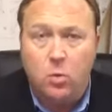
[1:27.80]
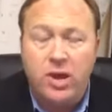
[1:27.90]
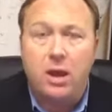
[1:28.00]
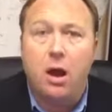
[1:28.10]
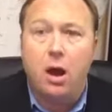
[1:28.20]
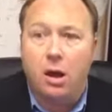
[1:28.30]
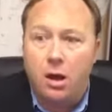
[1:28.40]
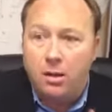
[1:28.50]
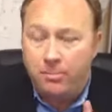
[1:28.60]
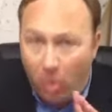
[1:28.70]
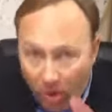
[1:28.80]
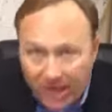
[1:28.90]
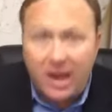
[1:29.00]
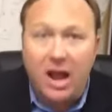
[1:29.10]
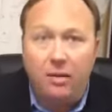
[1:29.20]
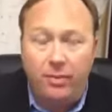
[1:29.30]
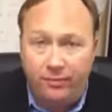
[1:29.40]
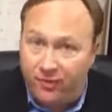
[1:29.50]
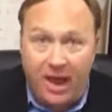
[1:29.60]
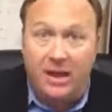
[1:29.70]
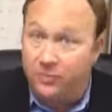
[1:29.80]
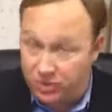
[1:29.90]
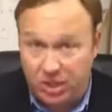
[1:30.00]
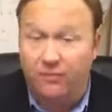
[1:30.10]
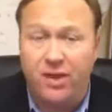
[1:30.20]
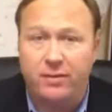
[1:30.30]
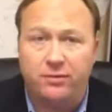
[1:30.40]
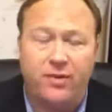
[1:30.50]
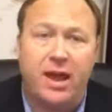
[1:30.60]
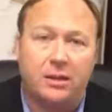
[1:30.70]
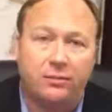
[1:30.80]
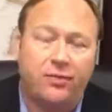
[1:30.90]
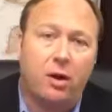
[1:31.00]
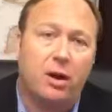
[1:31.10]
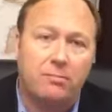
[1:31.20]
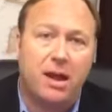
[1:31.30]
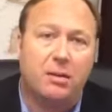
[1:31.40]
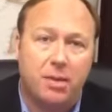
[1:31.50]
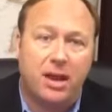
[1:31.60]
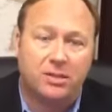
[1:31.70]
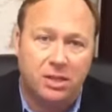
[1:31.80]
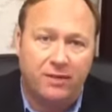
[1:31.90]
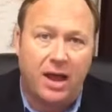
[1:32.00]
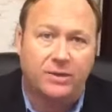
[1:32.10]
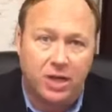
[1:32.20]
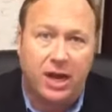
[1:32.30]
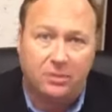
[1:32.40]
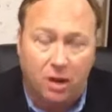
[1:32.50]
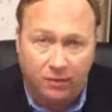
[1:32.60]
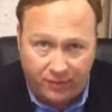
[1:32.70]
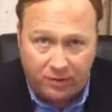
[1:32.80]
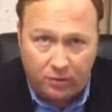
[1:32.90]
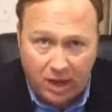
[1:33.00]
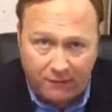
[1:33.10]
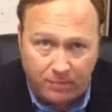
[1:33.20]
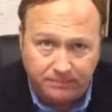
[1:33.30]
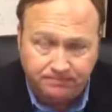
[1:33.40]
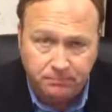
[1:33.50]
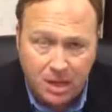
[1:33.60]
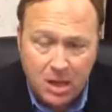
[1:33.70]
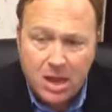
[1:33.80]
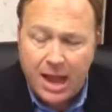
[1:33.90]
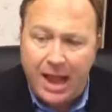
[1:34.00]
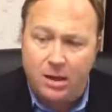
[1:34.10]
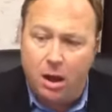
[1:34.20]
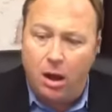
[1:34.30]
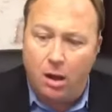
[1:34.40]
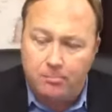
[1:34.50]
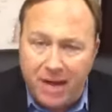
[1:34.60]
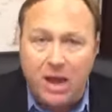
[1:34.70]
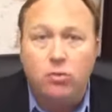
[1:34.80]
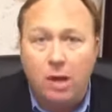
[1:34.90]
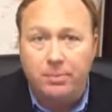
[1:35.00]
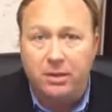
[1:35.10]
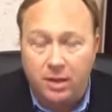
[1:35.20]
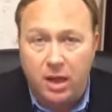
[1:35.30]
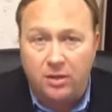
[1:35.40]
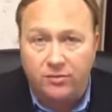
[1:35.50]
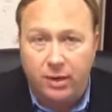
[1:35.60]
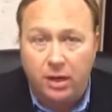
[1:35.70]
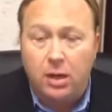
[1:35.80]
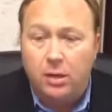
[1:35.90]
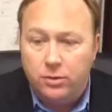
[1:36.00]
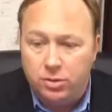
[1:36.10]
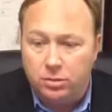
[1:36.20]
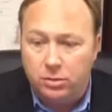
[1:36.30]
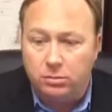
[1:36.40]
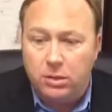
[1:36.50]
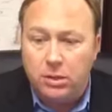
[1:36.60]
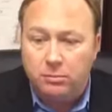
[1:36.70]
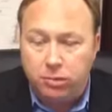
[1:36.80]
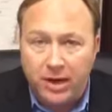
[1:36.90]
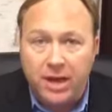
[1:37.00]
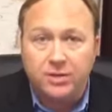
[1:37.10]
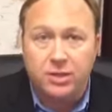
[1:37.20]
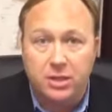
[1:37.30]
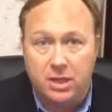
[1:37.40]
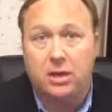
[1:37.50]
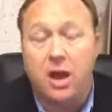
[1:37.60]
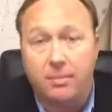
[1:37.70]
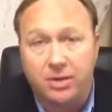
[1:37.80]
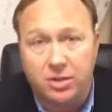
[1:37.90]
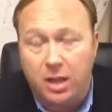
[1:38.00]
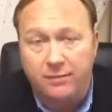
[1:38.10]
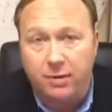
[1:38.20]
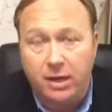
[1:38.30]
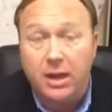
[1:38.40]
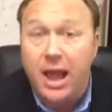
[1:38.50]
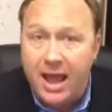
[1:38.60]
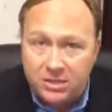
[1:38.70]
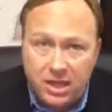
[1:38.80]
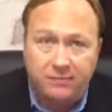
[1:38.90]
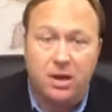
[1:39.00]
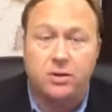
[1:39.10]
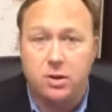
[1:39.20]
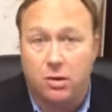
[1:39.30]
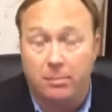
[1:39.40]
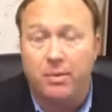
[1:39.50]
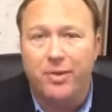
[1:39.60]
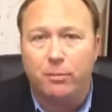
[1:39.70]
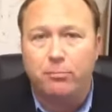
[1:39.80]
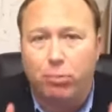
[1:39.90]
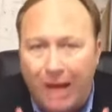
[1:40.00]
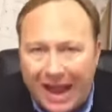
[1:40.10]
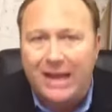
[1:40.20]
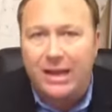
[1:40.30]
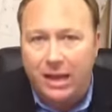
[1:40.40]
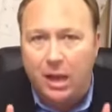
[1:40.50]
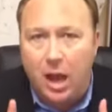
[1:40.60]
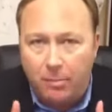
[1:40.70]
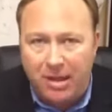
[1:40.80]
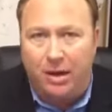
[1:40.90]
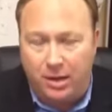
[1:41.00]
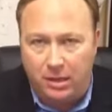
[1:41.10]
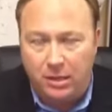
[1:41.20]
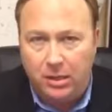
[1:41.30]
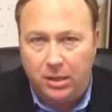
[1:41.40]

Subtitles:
We are pointing out the fact, the self-evident fact, that foreign megabanks have hijacked our federal government and are bankrupting the country to bring us into economic slavery, as they've done Europe. They're bragging about it.